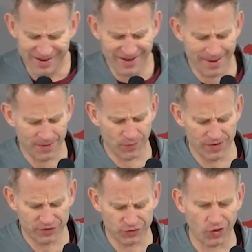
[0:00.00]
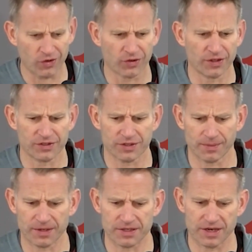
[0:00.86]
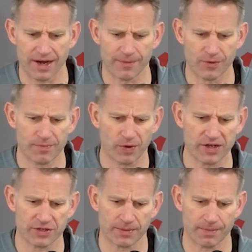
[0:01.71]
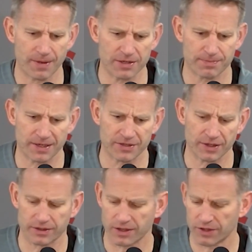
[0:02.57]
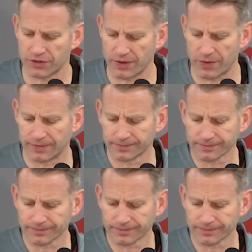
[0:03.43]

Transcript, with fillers: I mean, we've struggled in some of these games. We played some of the best bigs in the country when,